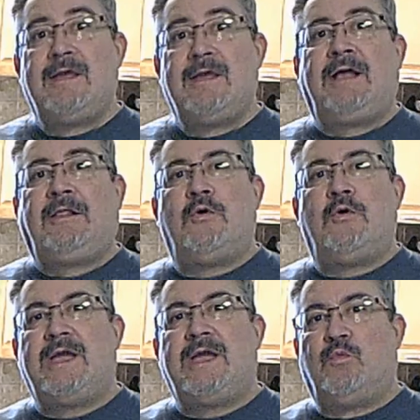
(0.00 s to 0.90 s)
Hello
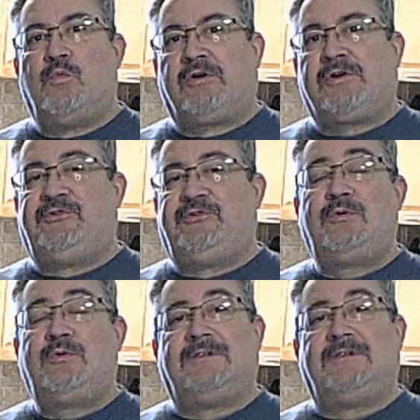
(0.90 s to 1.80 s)
and welcome to
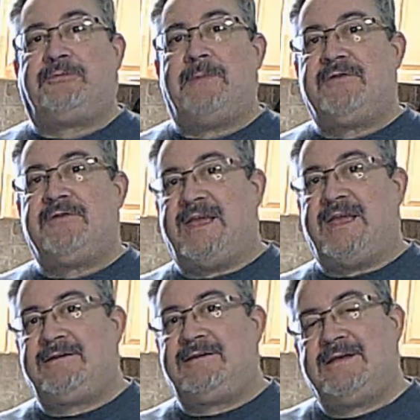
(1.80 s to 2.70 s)
Let's Make It
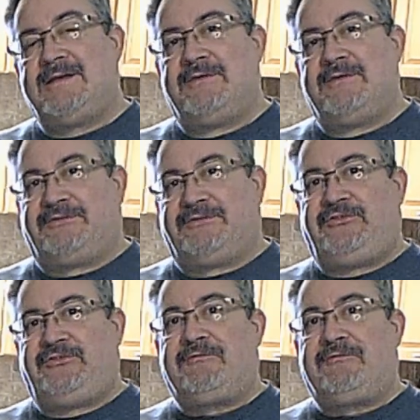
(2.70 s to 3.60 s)
Vegan. This is
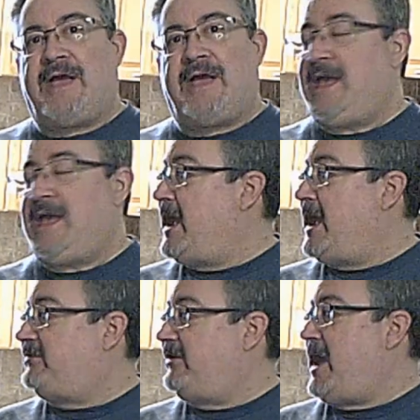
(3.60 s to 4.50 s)
Chef Red, and
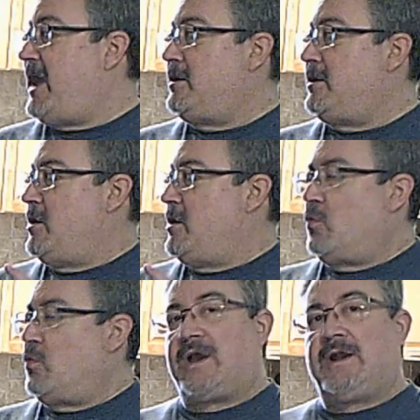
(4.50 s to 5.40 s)
today
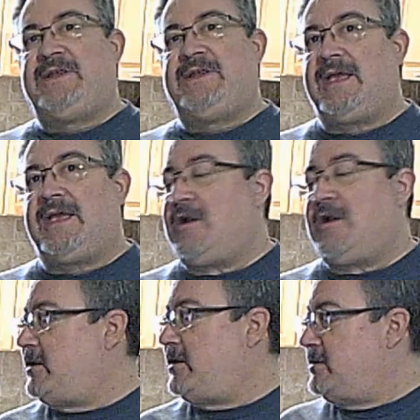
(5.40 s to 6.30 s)
we're going to be taking
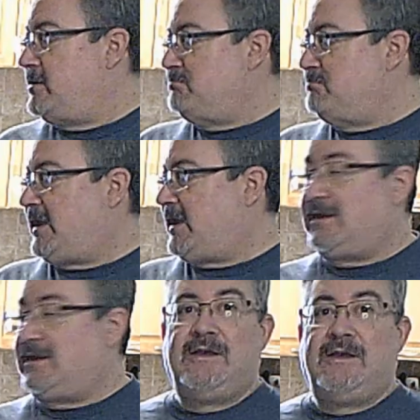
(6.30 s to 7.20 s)
on
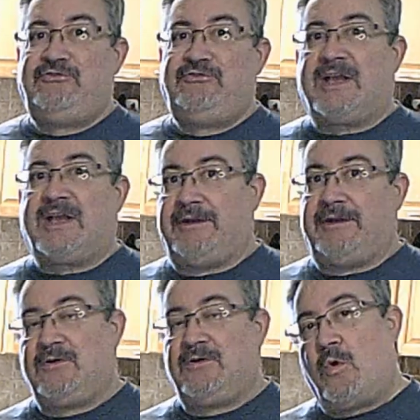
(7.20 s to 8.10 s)
making
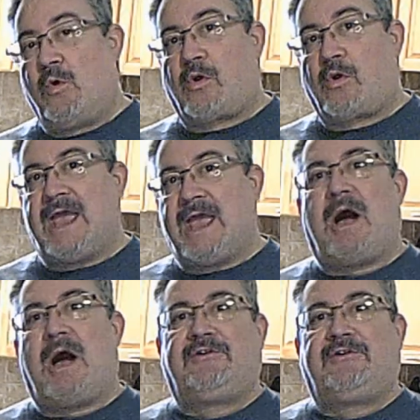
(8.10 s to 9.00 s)
chicken, or a
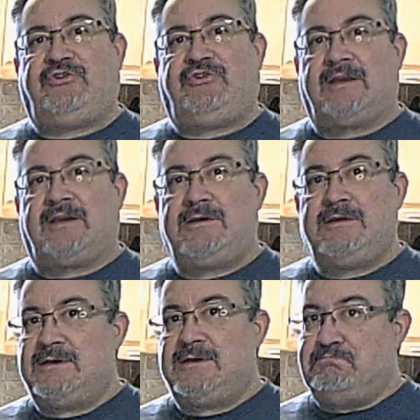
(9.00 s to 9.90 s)
mock chicken
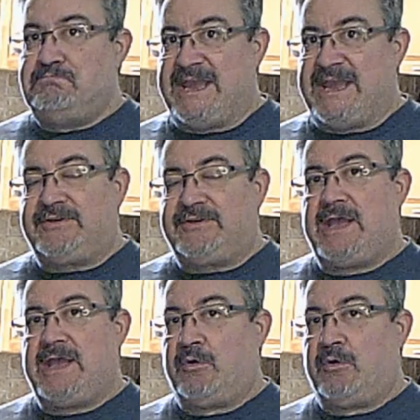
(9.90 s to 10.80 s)
meat,
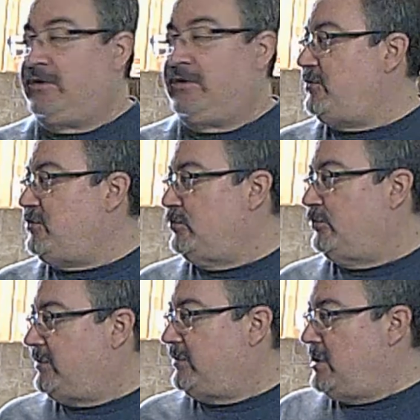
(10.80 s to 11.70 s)
in order to use
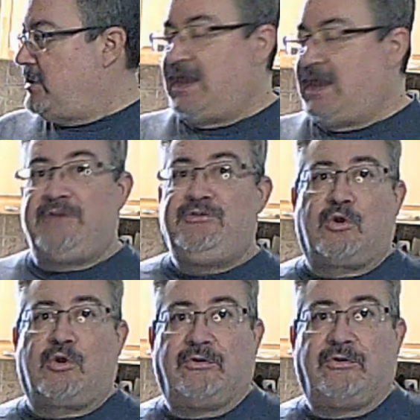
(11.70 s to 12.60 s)
in
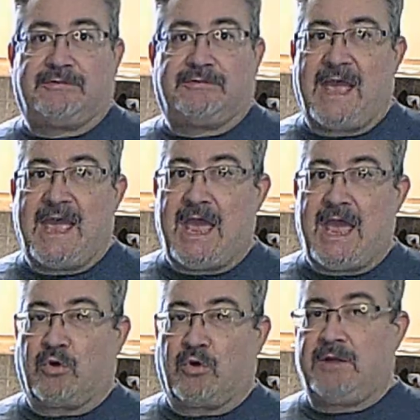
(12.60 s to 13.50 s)
gyros. And
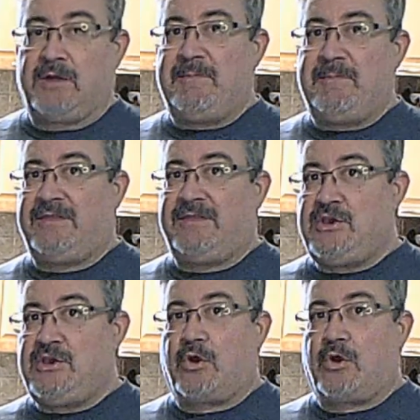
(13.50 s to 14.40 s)
we're going to be making the
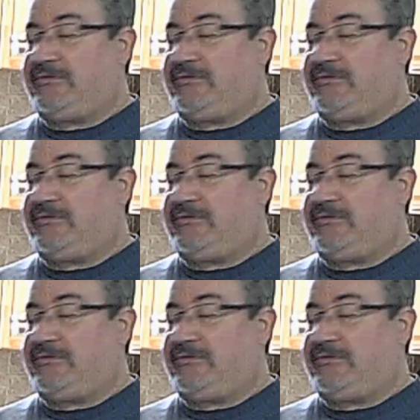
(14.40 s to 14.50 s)
gyros